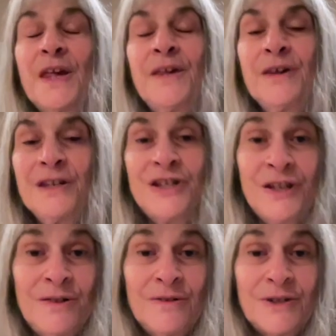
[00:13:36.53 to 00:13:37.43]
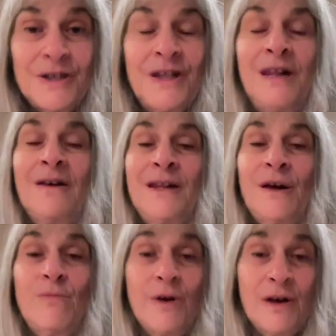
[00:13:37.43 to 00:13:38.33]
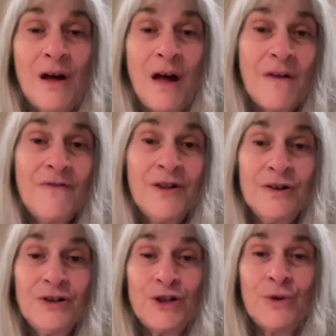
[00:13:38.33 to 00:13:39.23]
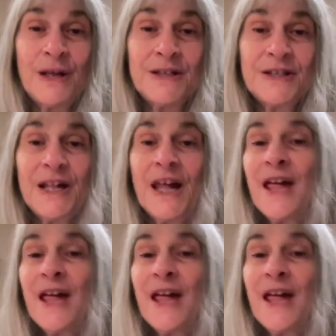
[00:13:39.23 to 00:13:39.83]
you can choose the audiobook of your choice